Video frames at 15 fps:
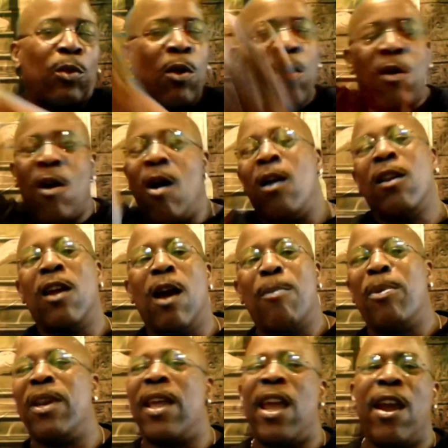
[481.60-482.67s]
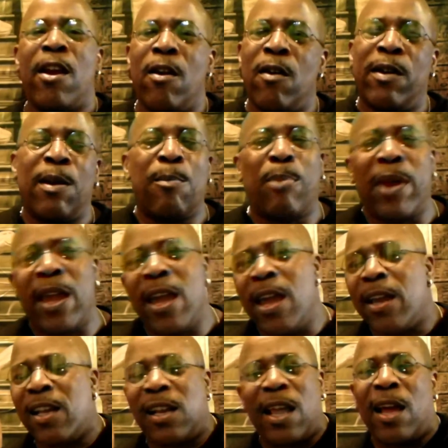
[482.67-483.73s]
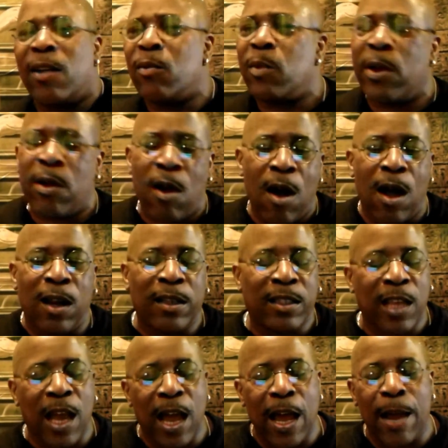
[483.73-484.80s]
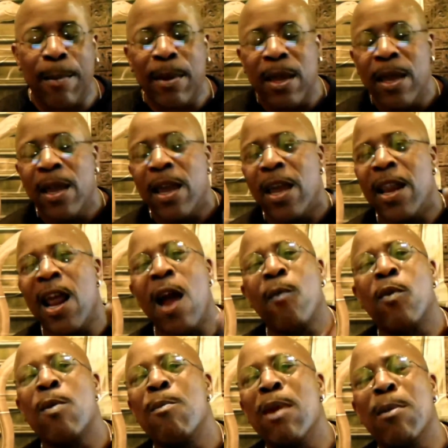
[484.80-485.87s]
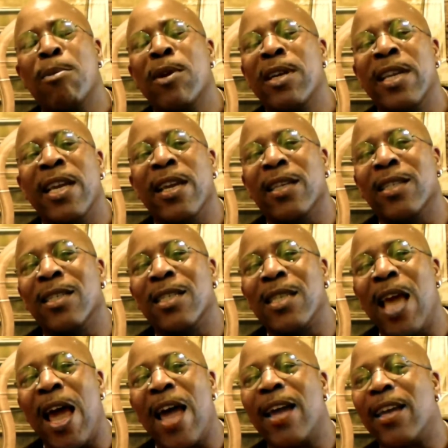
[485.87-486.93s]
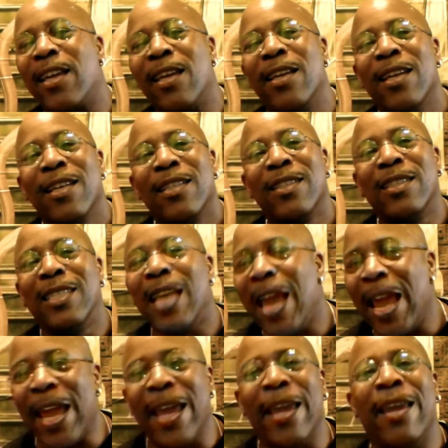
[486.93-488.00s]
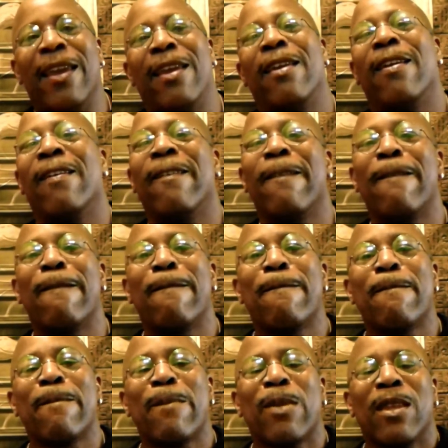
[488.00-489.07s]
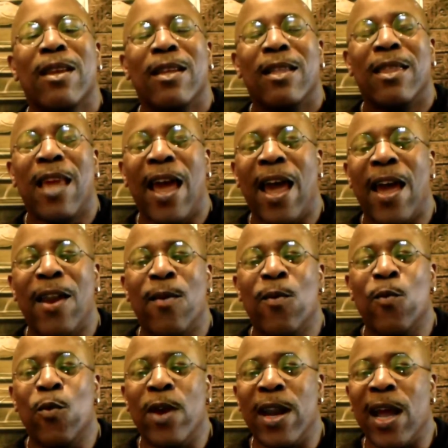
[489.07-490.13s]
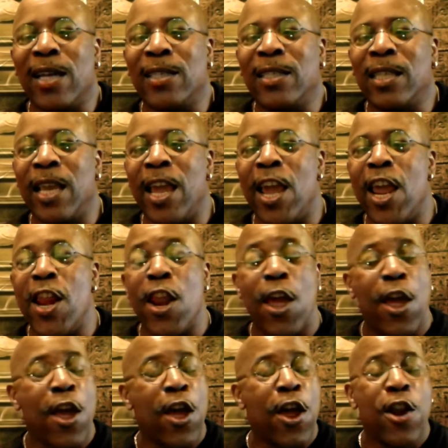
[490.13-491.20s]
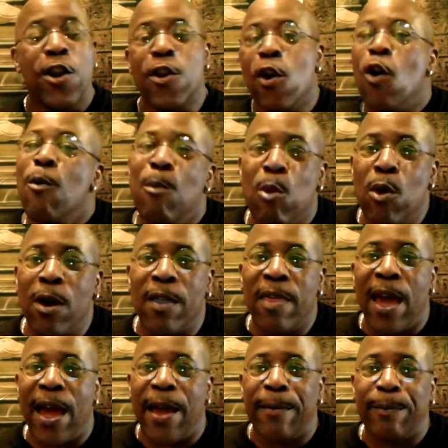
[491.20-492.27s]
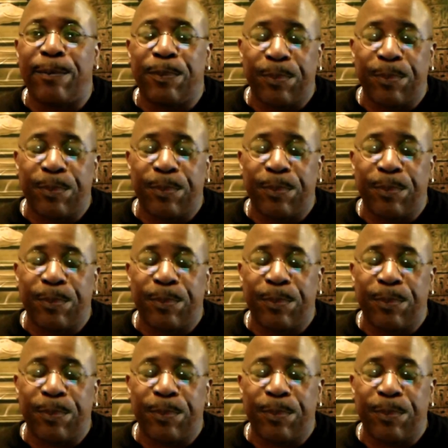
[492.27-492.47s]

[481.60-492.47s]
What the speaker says: throw her all up in the air on the bed, clown with her all the time. And I remember the exact day that when I said, no more of that.